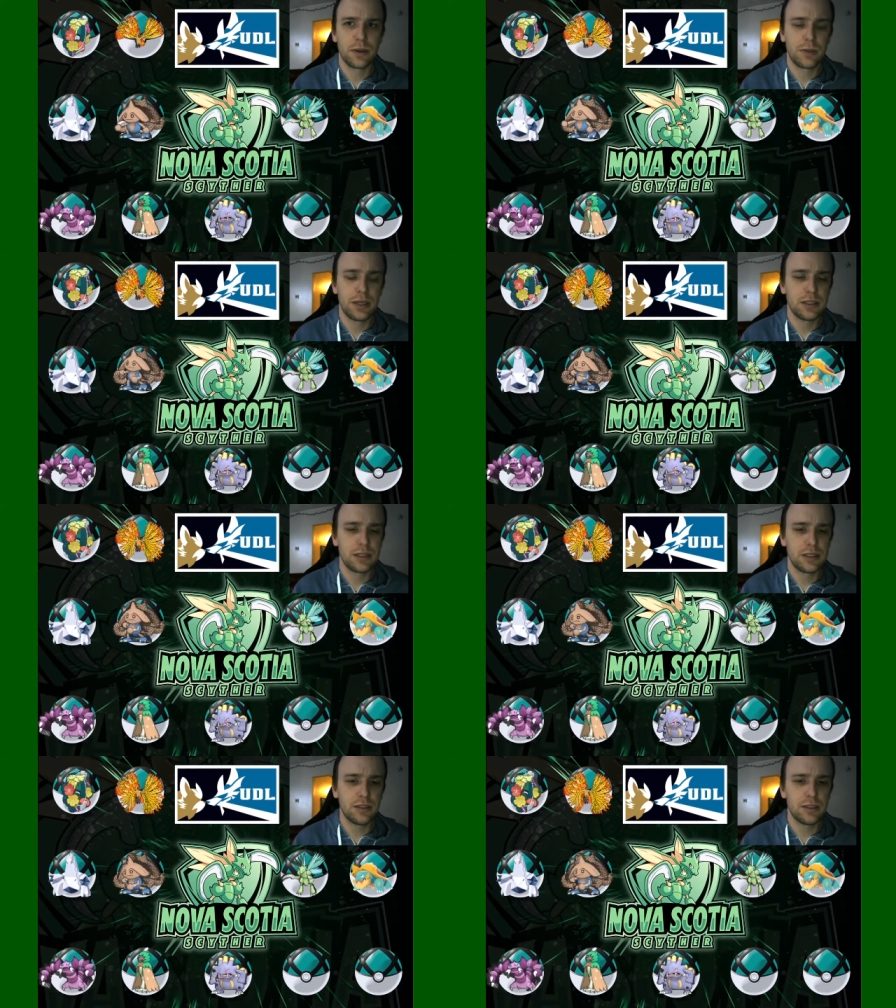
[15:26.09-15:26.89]
But it's
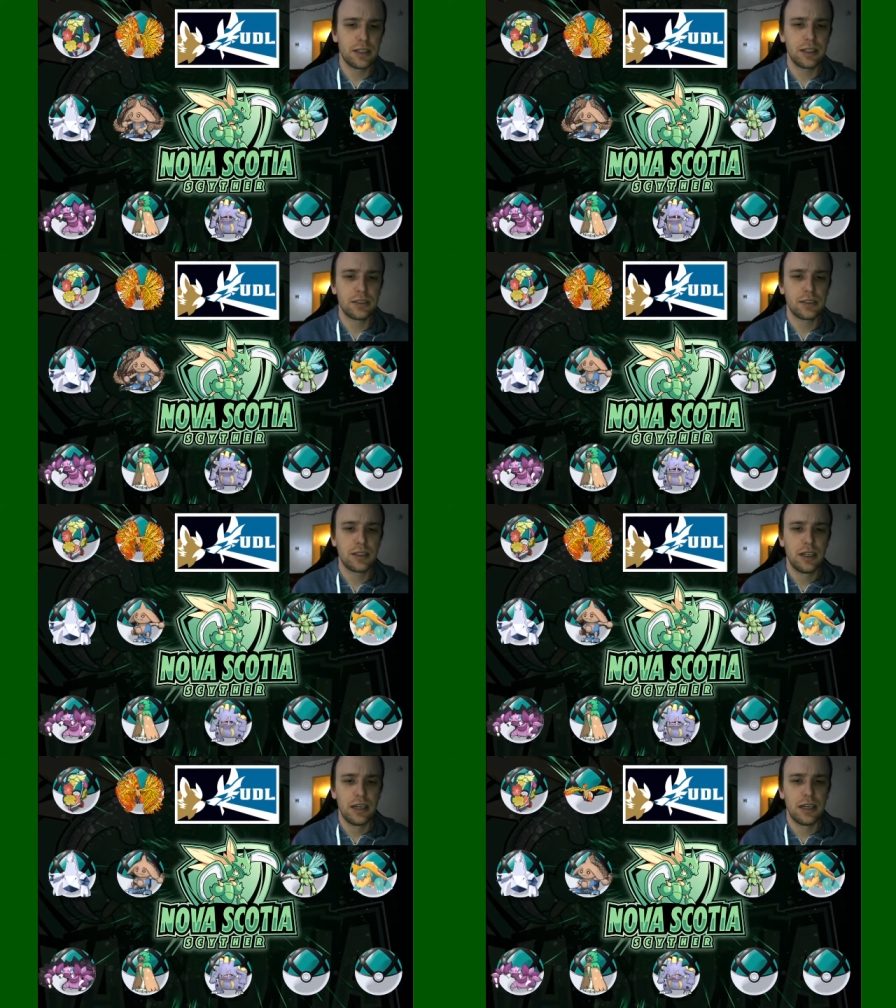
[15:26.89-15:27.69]
still nice,
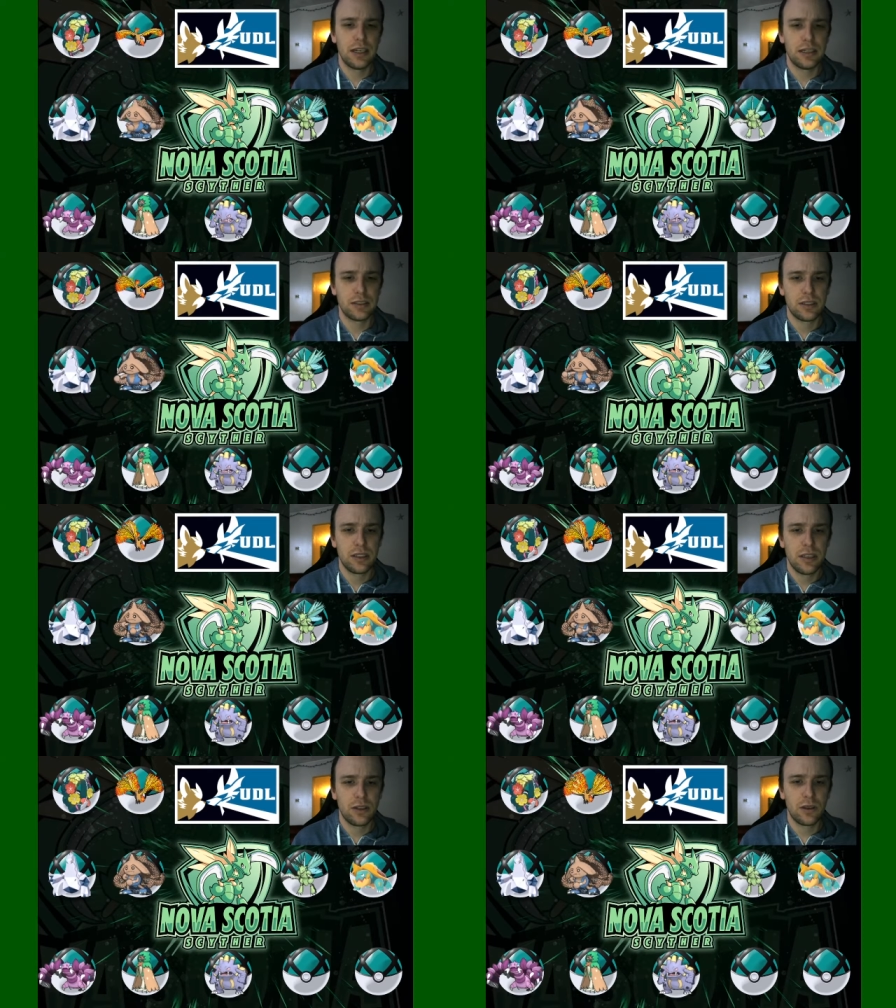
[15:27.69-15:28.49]
as
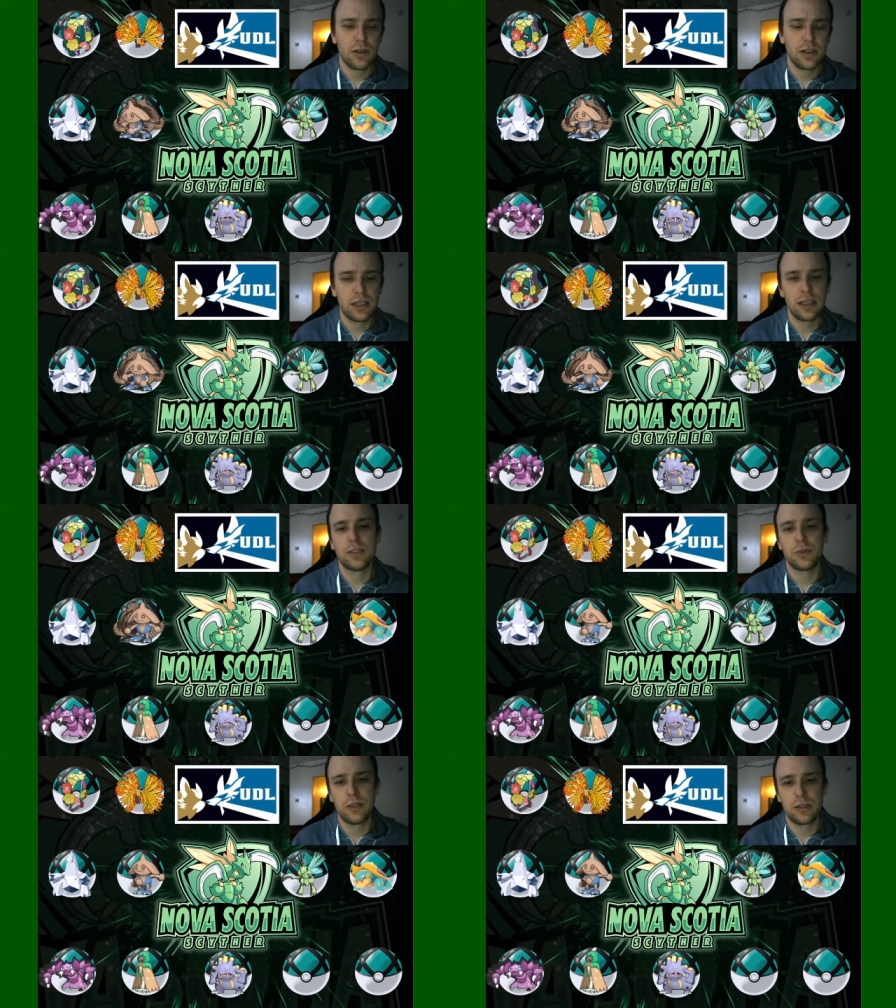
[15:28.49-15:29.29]
the only thing
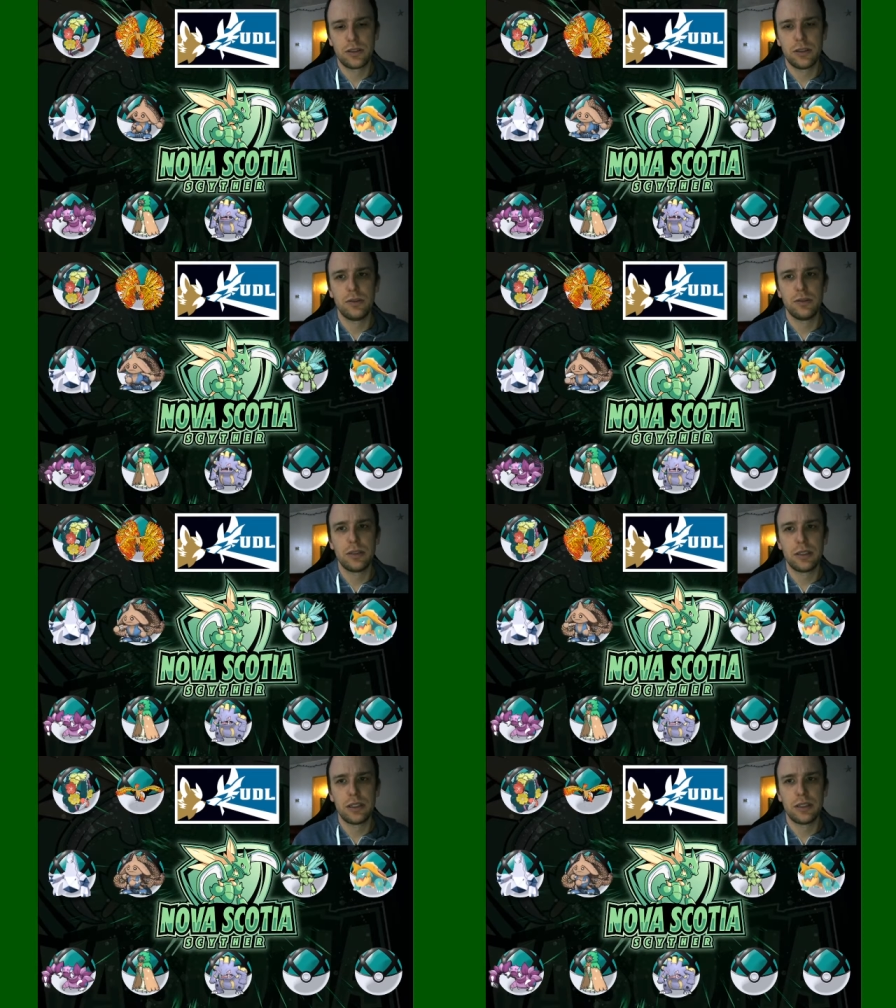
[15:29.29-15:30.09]
it's weak to
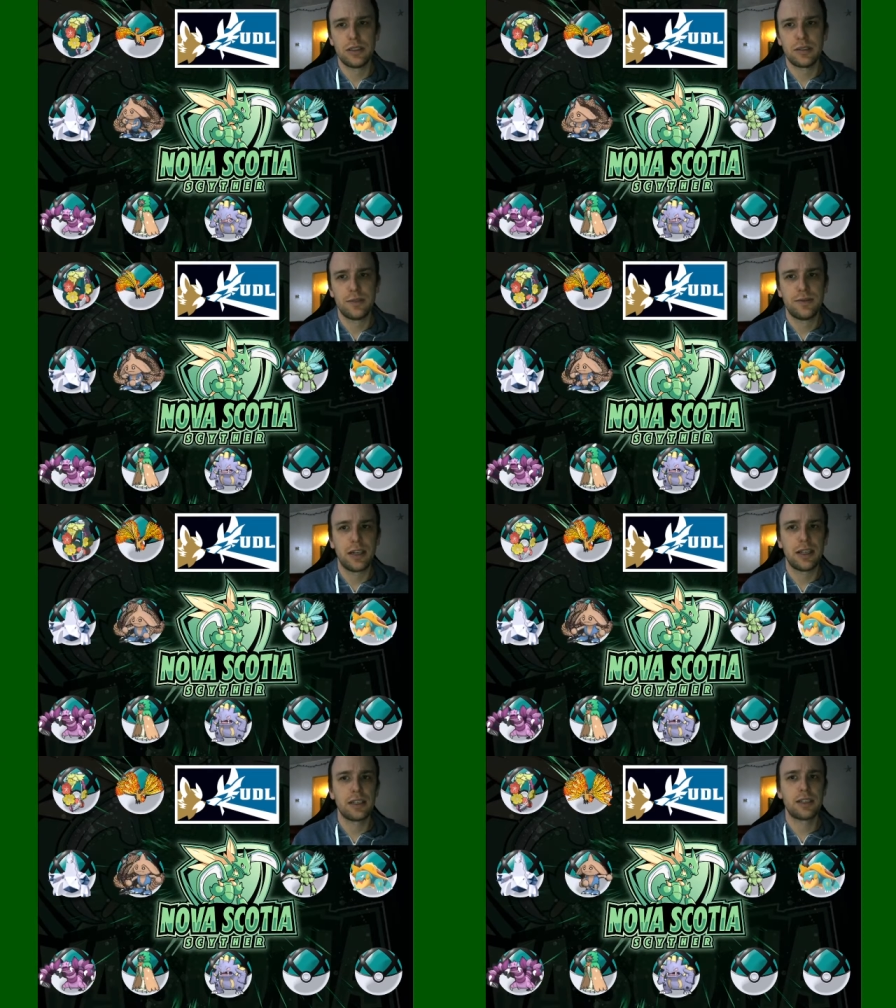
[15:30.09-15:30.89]
is
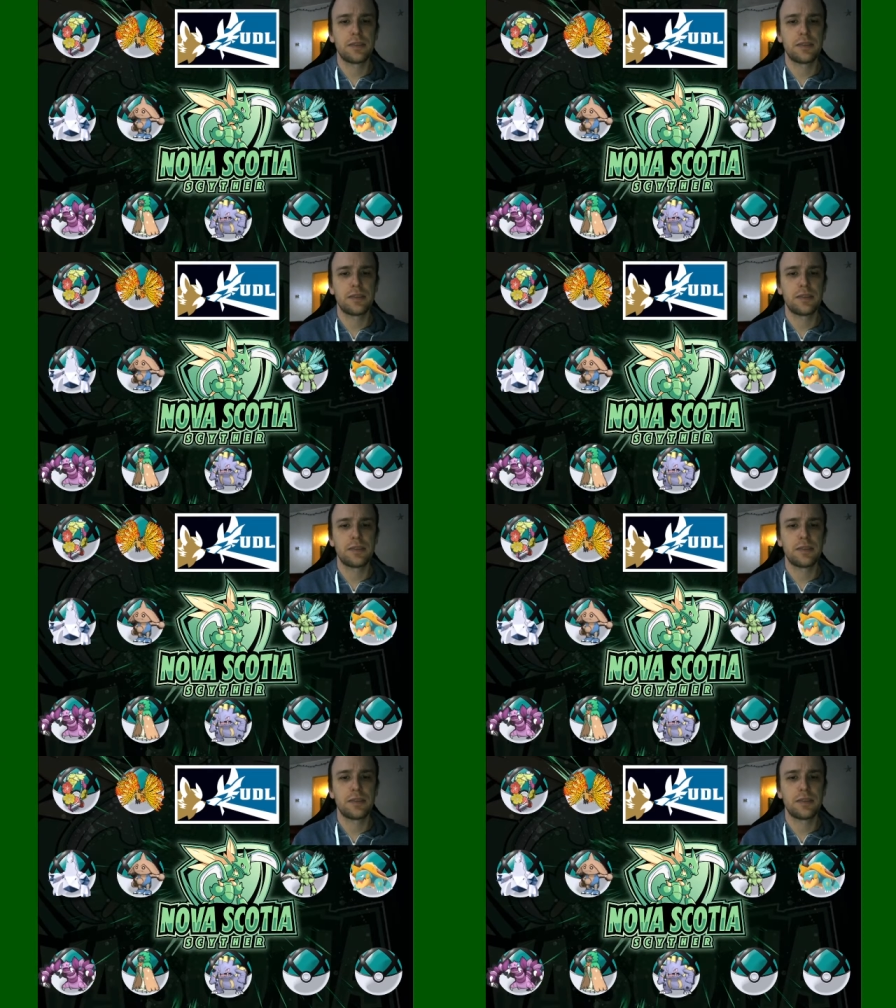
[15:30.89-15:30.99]
fighting.